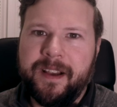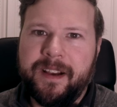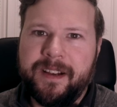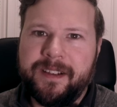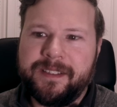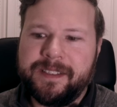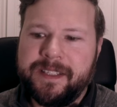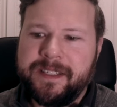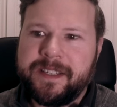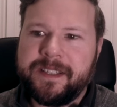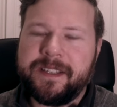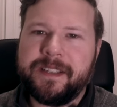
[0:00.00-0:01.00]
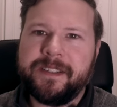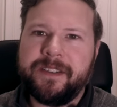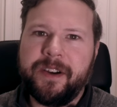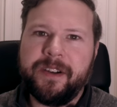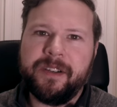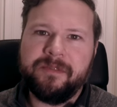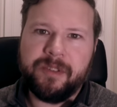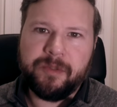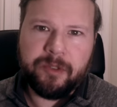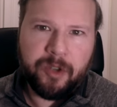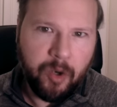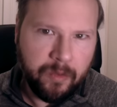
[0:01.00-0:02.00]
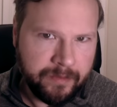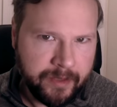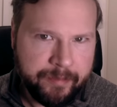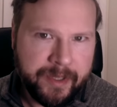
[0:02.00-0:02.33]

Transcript: Uh, this is the start of what will hopefully